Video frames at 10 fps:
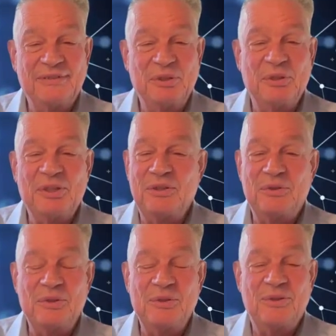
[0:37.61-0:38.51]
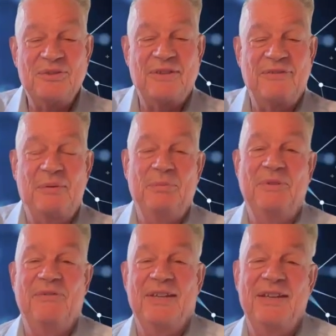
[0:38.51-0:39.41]
If you could introduce yourself, that would be
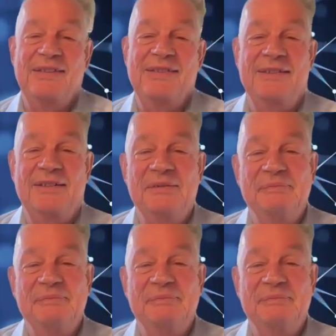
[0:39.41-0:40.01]
fantastic.